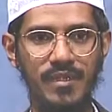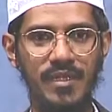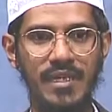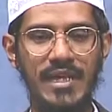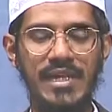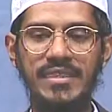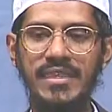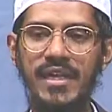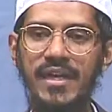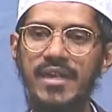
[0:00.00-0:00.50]

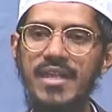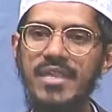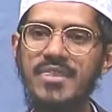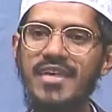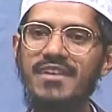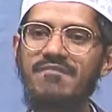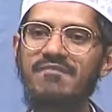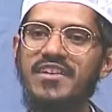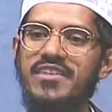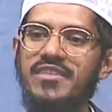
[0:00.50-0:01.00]
The
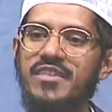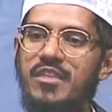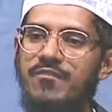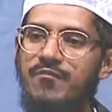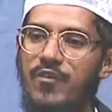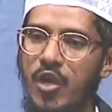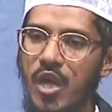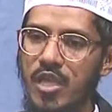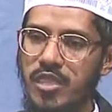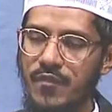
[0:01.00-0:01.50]
reason which these
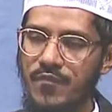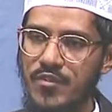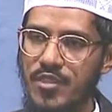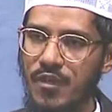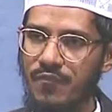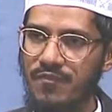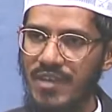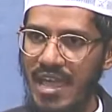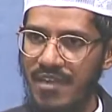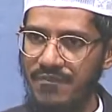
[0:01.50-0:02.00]
philosophies of
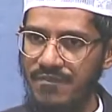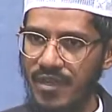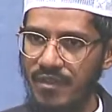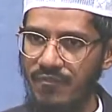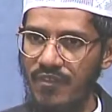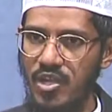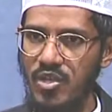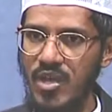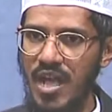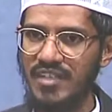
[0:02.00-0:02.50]
life give,
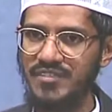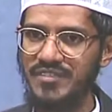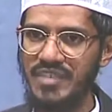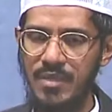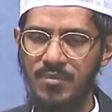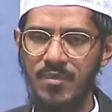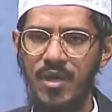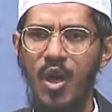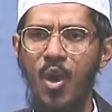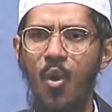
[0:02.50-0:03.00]
when you ask them,
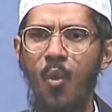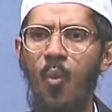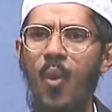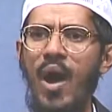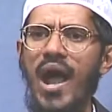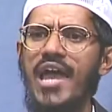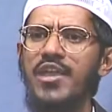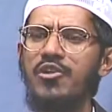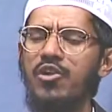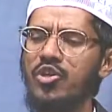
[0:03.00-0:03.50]

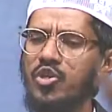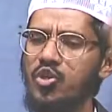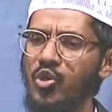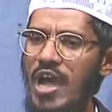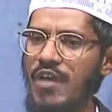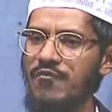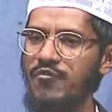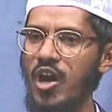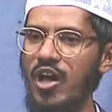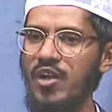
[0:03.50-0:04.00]
why don't you have
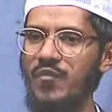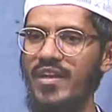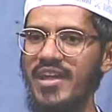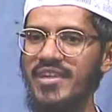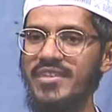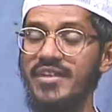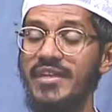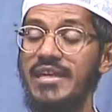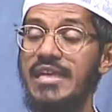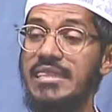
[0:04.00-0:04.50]
non-veg?
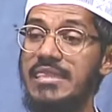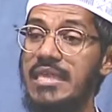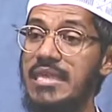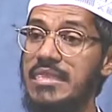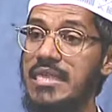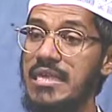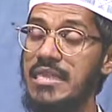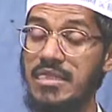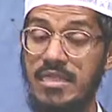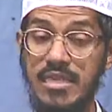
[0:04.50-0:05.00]
They
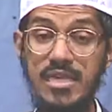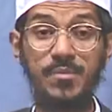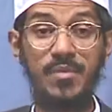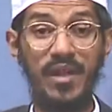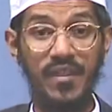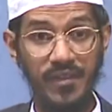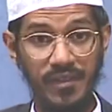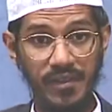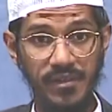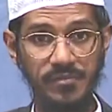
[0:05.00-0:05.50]
say, see,
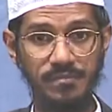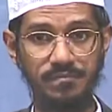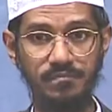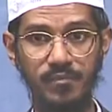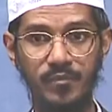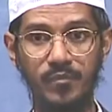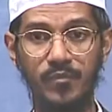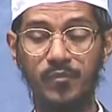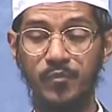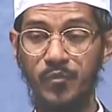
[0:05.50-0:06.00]
brother,
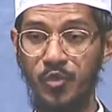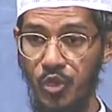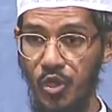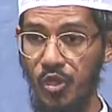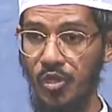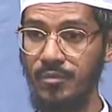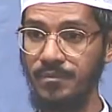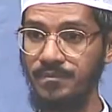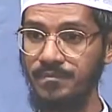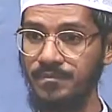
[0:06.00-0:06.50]
you know,
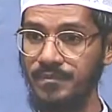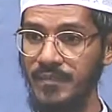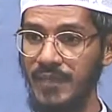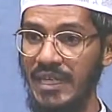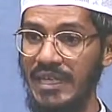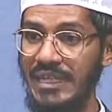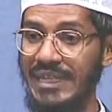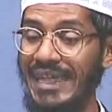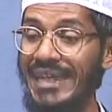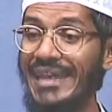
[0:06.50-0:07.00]

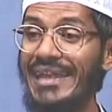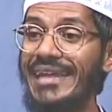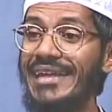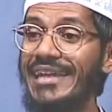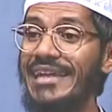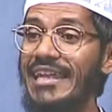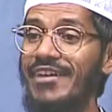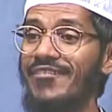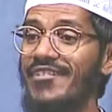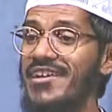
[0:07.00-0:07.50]
killing
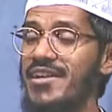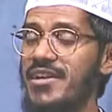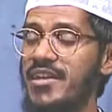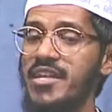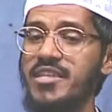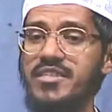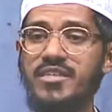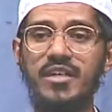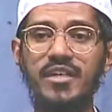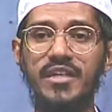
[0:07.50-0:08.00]
living
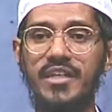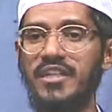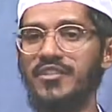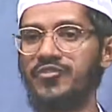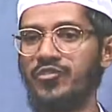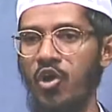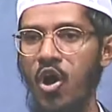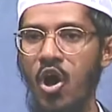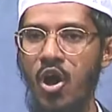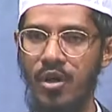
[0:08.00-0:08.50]
creature is
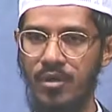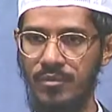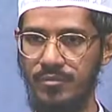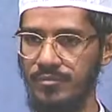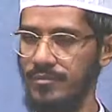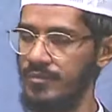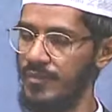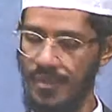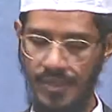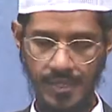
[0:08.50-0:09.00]
wrong.
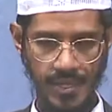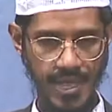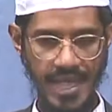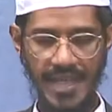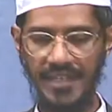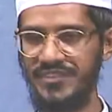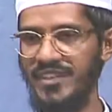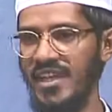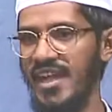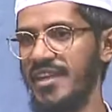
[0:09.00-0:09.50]
I
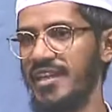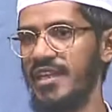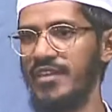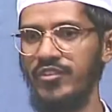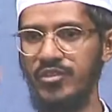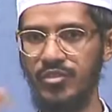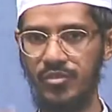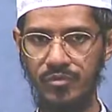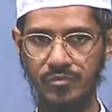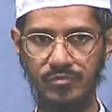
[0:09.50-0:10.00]
say, I agree with
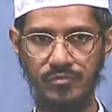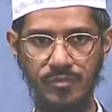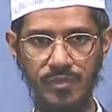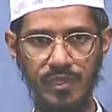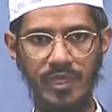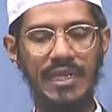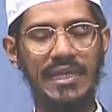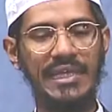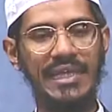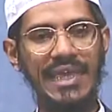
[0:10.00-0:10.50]
you.
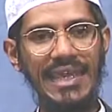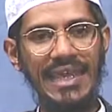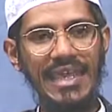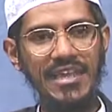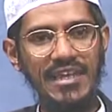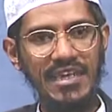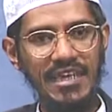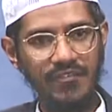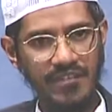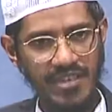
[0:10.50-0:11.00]
Killing
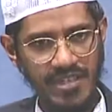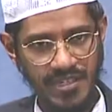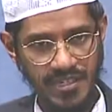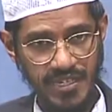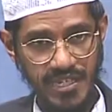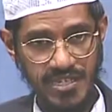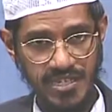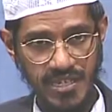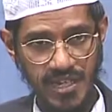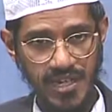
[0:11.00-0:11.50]
living
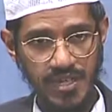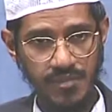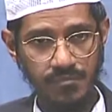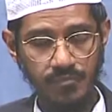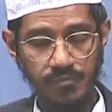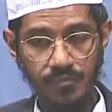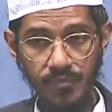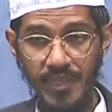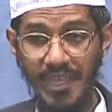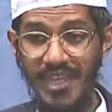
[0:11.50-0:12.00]
creature
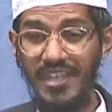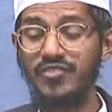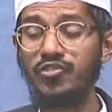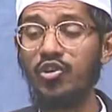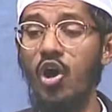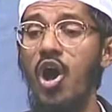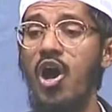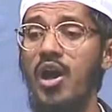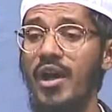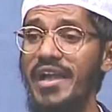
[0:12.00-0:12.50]
is
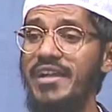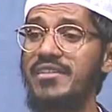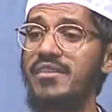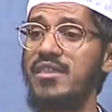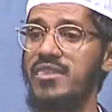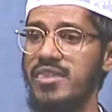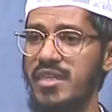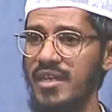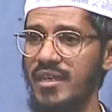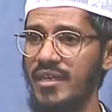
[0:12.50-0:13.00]
wrong. It's a
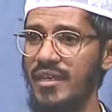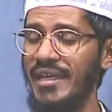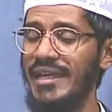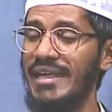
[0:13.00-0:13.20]
sin.